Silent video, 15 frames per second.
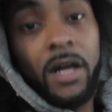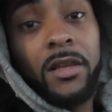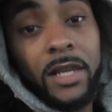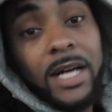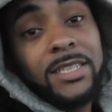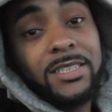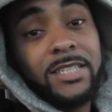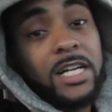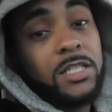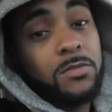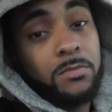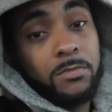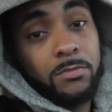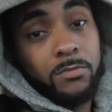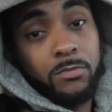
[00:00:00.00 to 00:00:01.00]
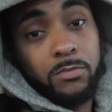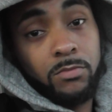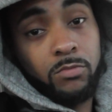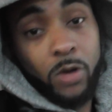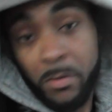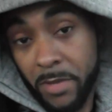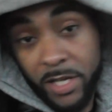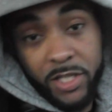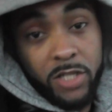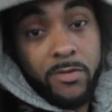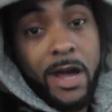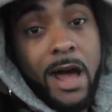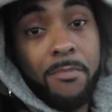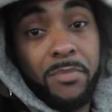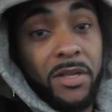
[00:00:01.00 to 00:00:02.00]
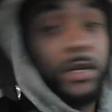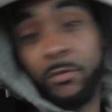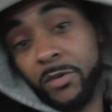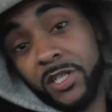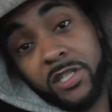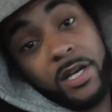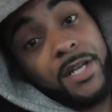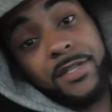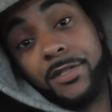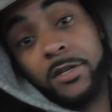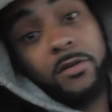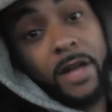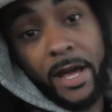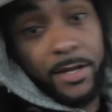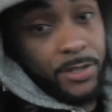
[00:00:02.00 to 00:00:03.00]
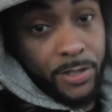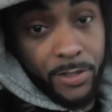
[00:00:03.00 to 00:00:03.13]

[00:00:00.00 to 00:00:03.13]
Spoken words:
unless that's what makes you happy, in which case do that